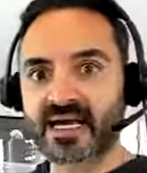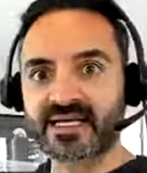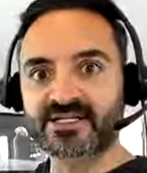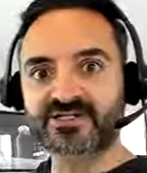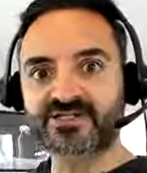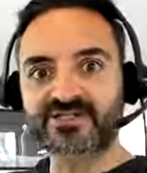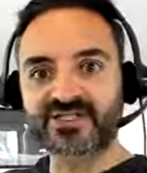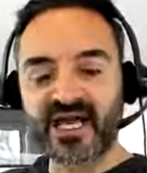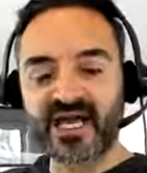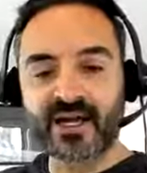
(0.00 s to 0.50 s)
It
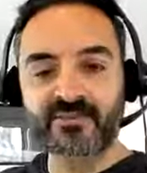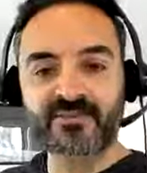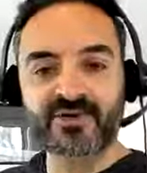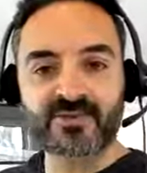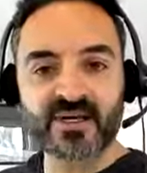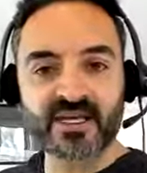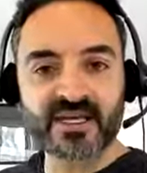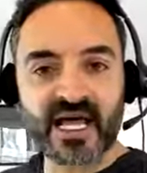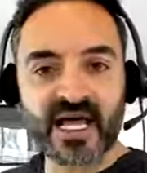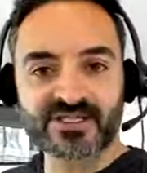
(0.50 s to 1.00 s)
just came to
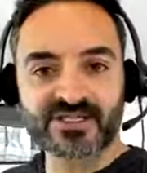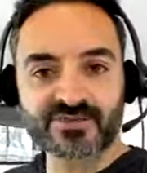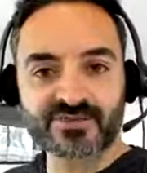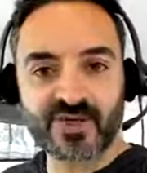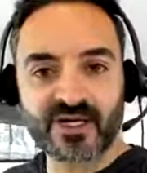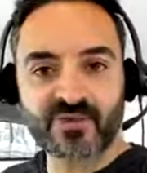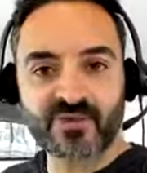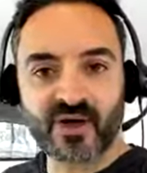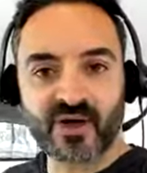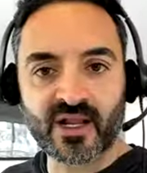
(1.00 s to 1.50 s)
me last
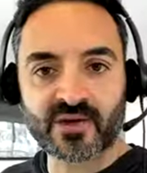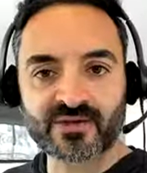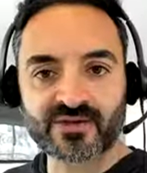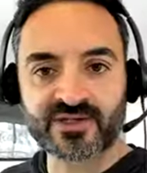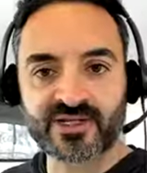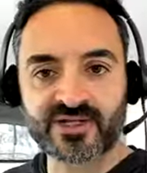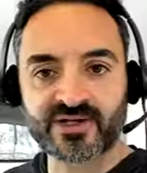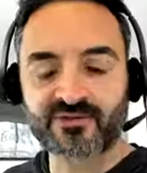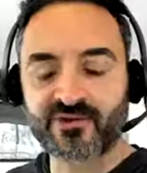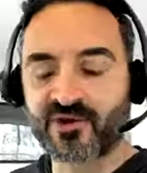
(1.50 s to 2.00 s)
week while I was
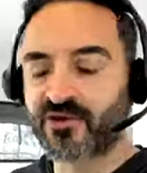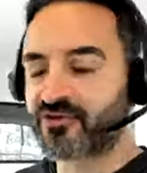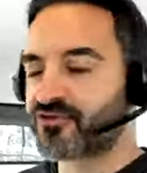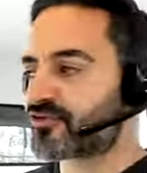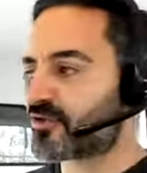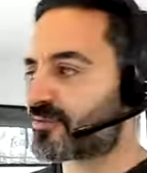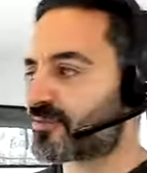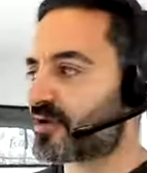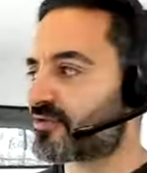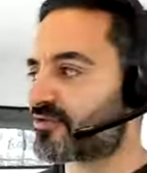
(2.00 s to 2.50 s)
on a road
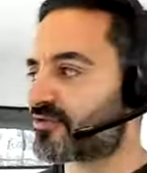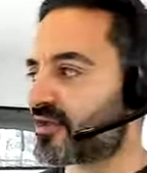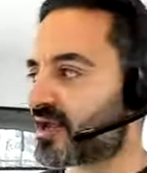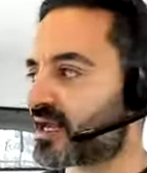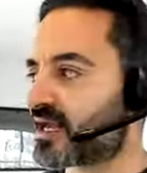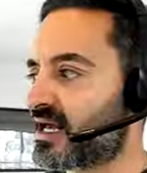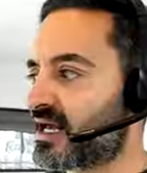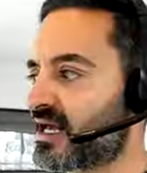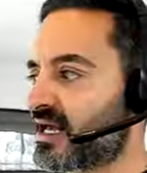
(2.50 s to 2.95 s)
trip. I was like,